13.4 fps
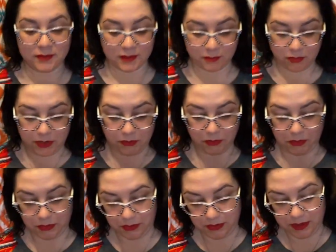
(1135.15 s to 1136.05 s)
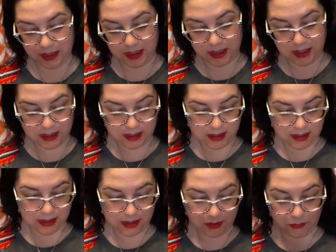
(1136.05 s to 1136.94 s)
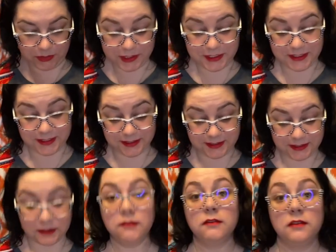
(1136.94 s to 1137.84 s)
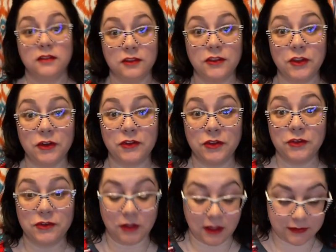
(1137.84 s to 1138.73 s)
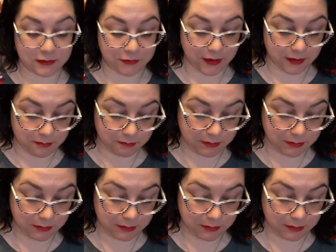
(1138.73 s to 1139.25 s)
pre-roll, which is, those are lots of fun.